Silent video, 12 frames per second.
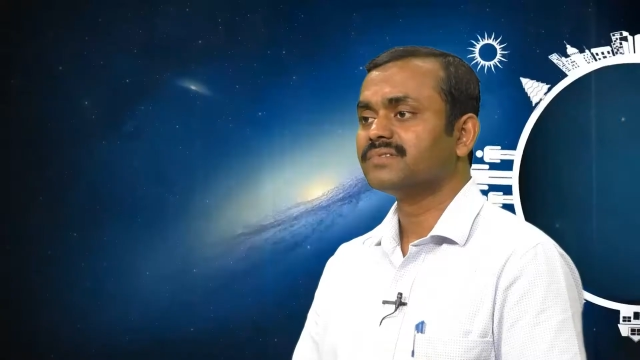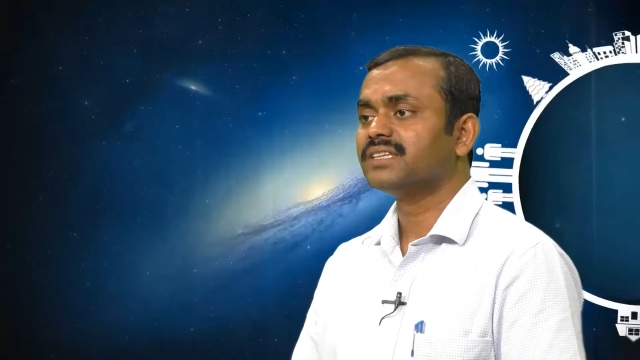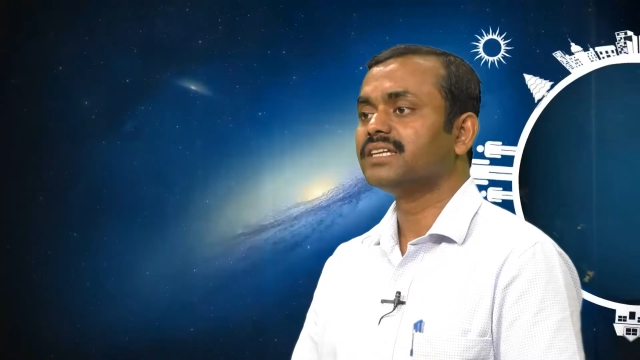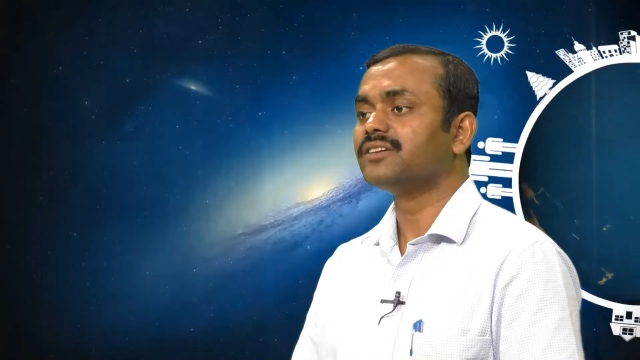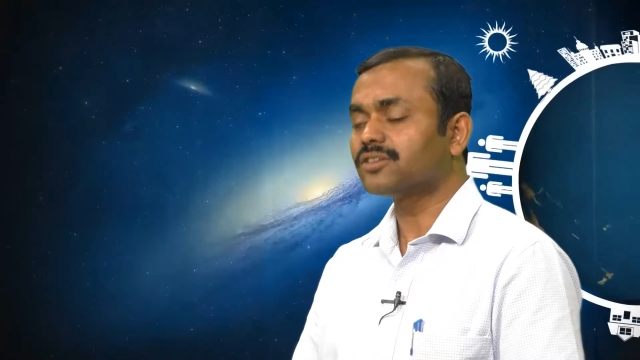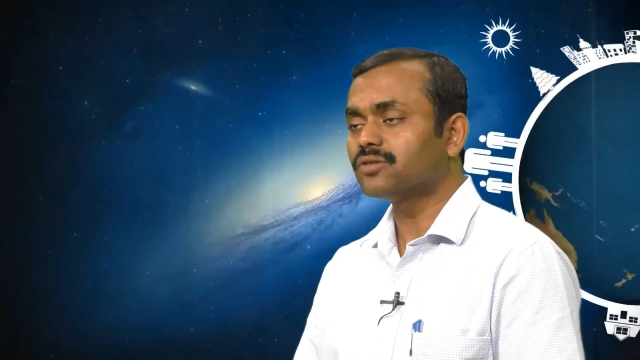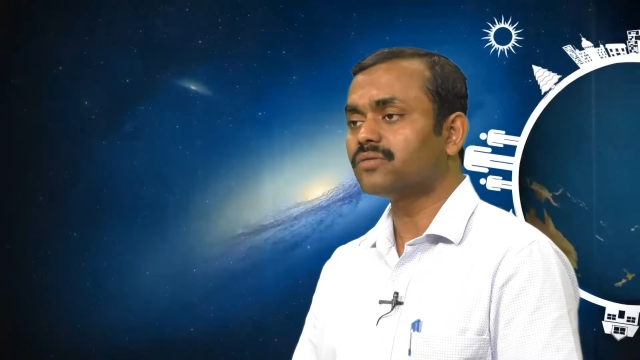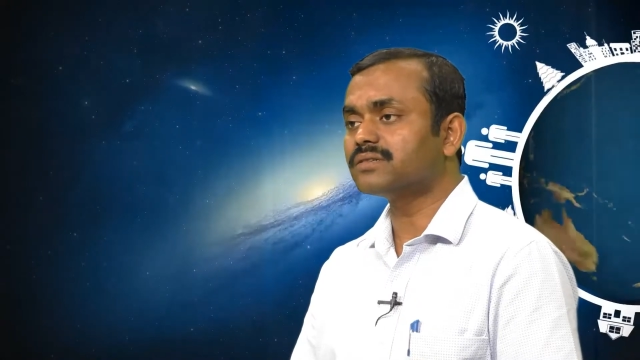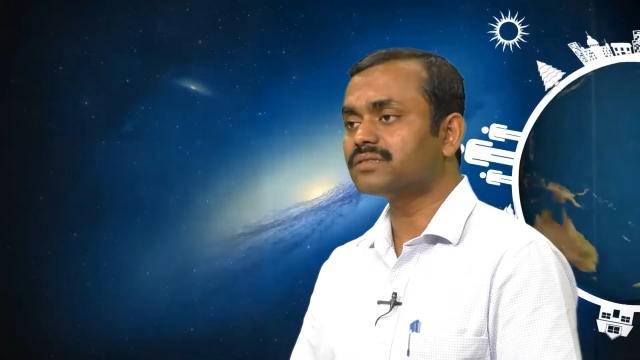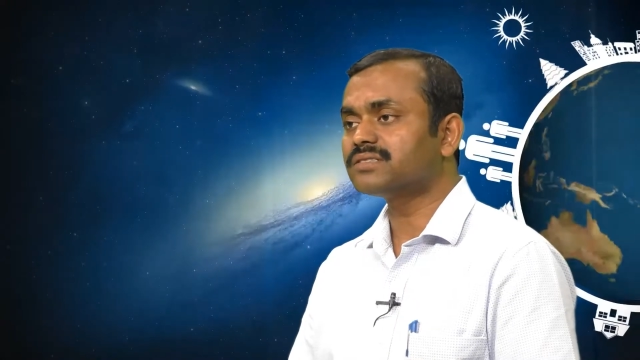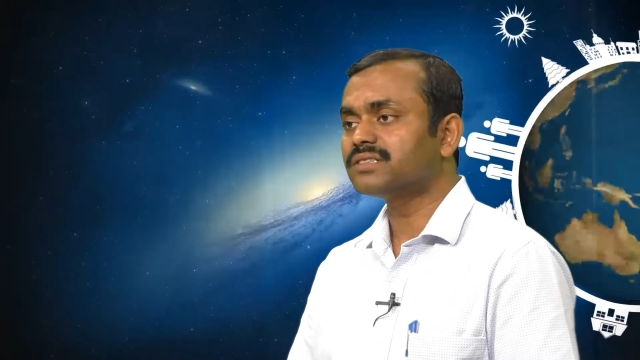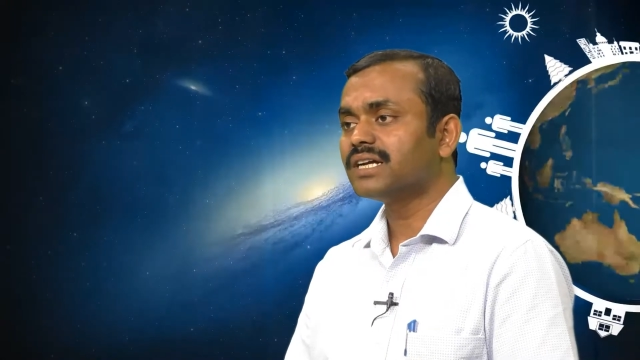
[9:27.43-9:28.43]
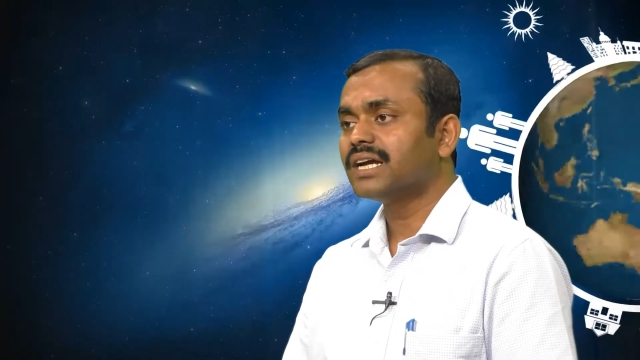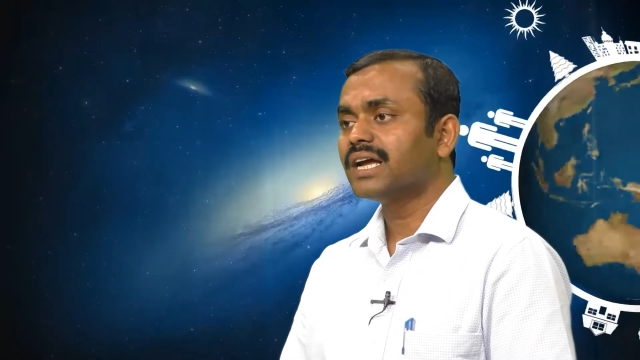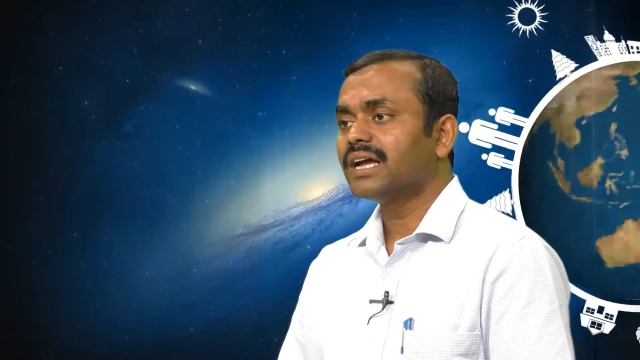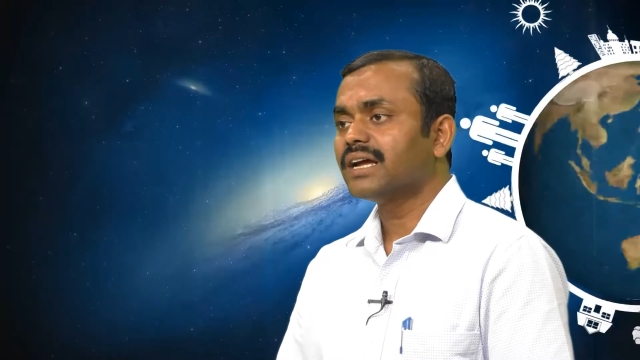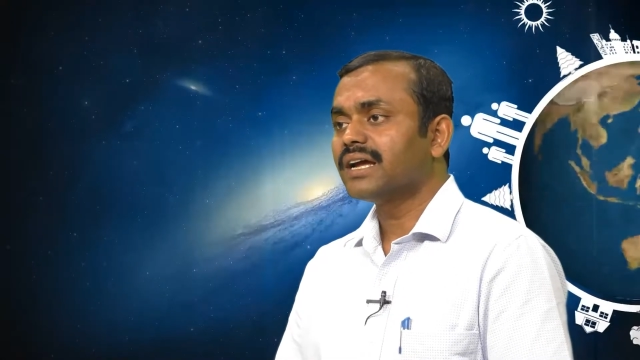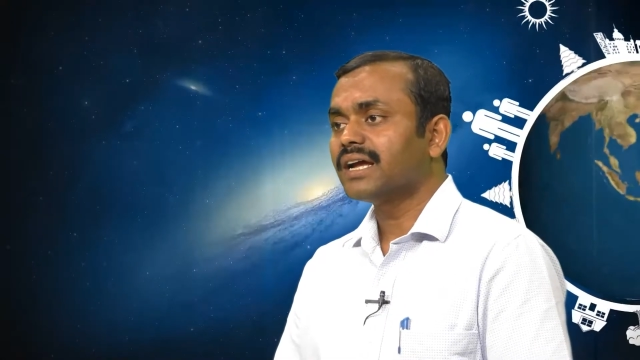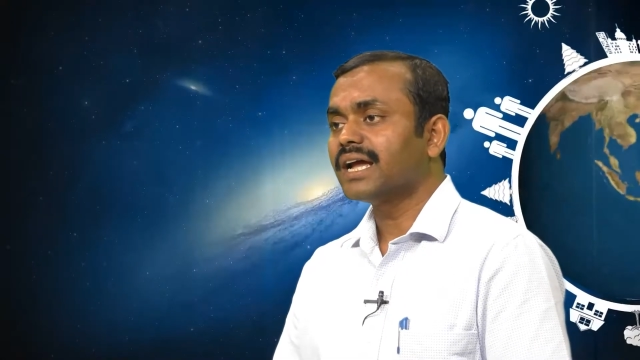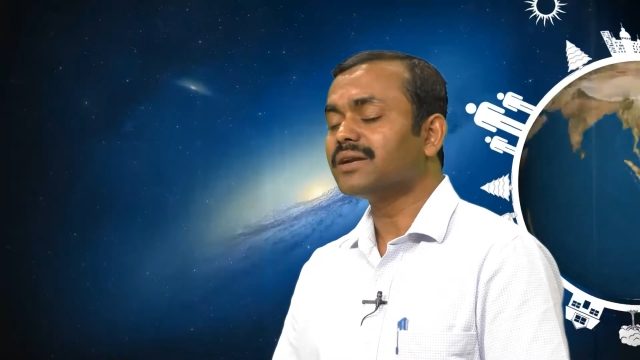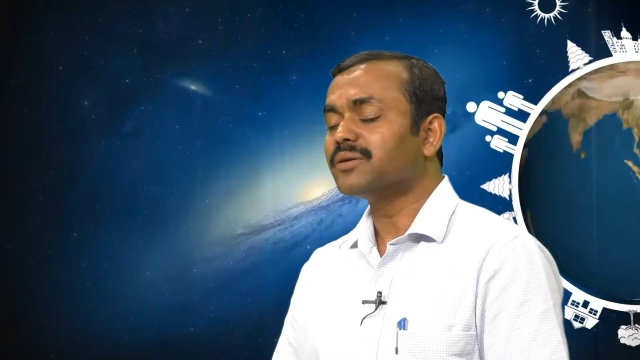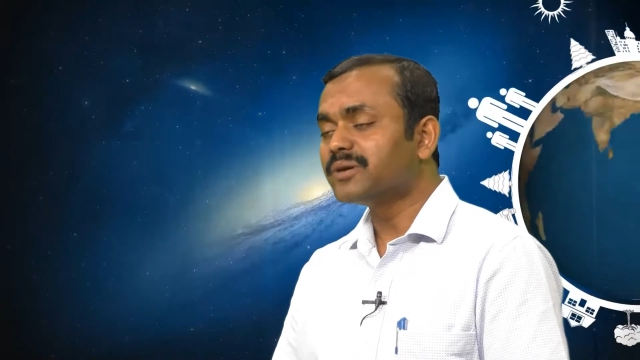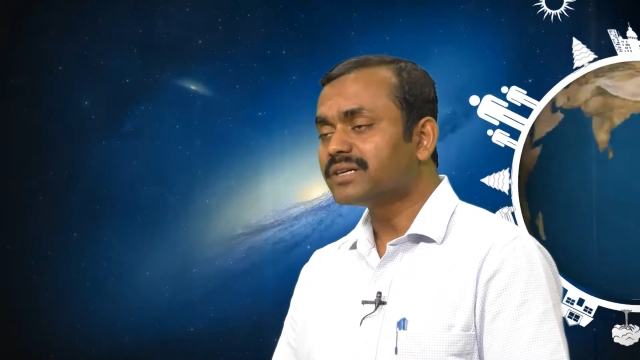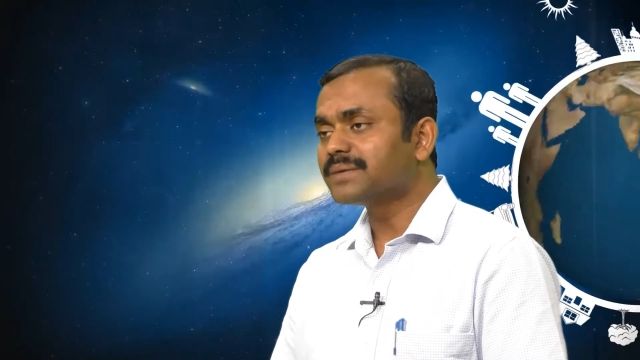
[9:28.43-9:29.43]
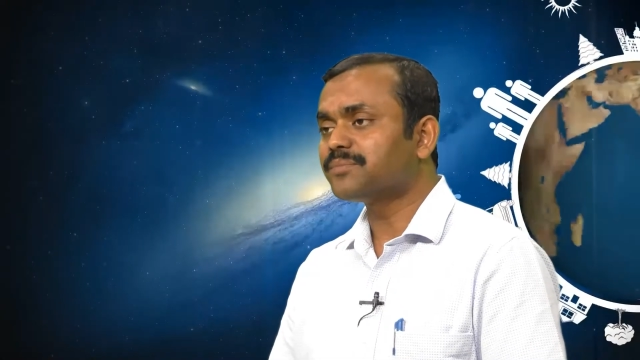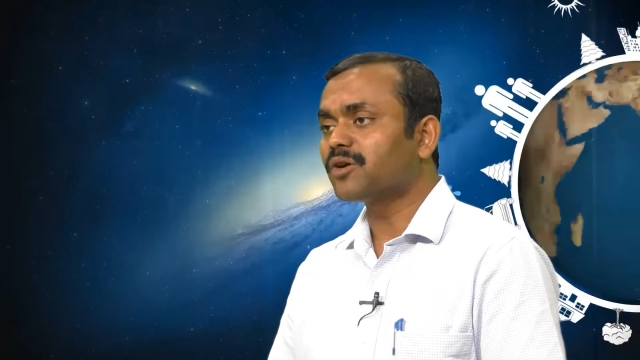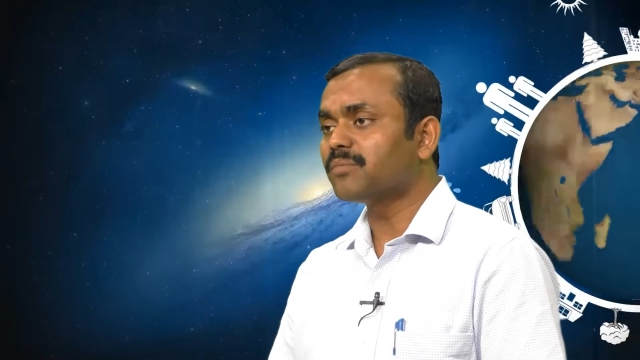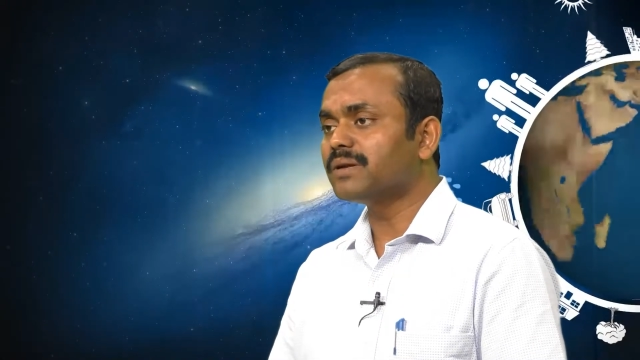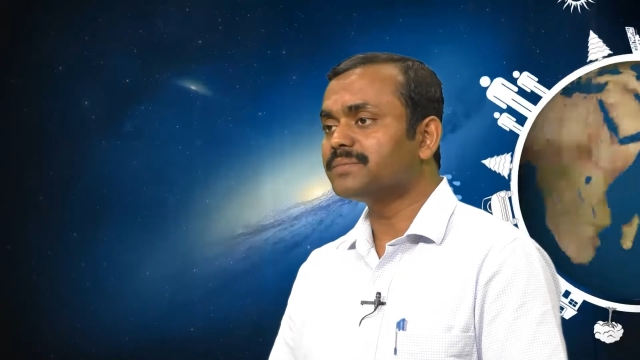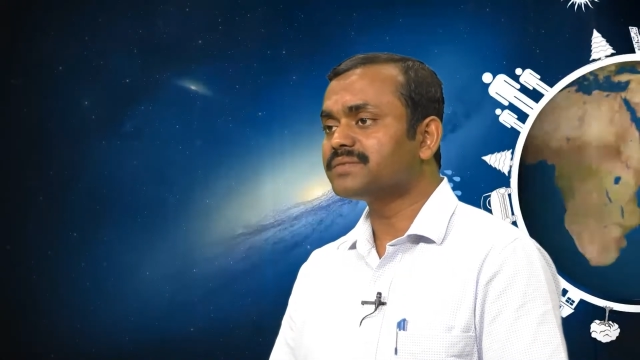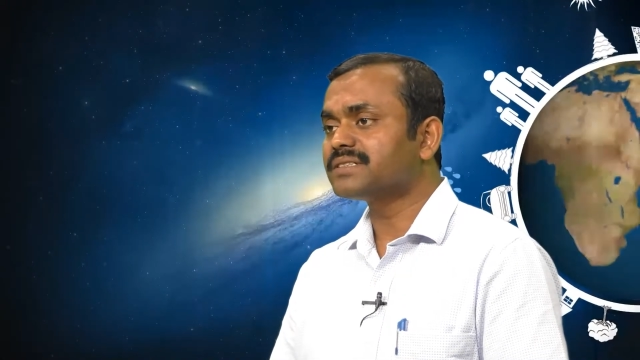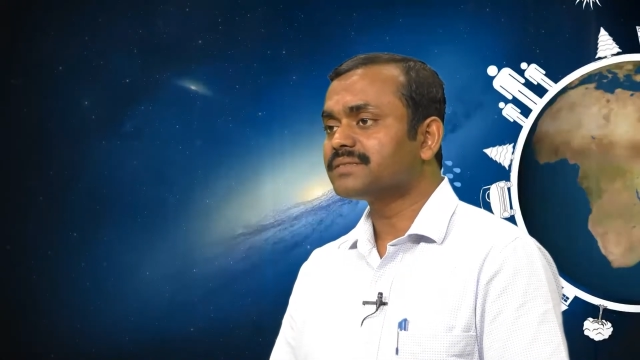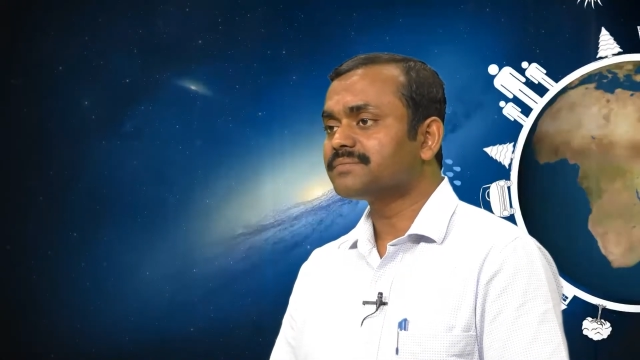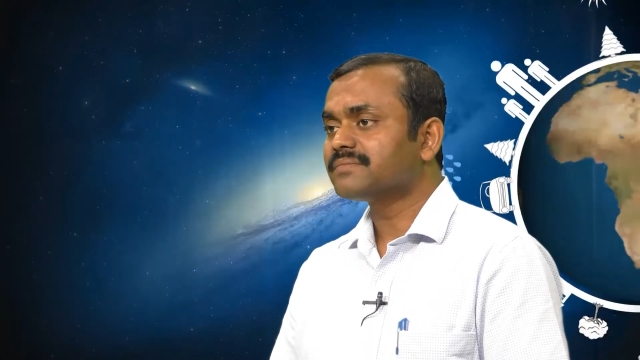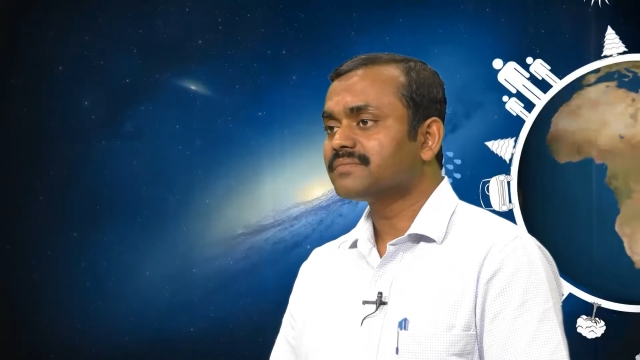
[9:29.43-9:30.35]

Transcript: In other words, environmental problems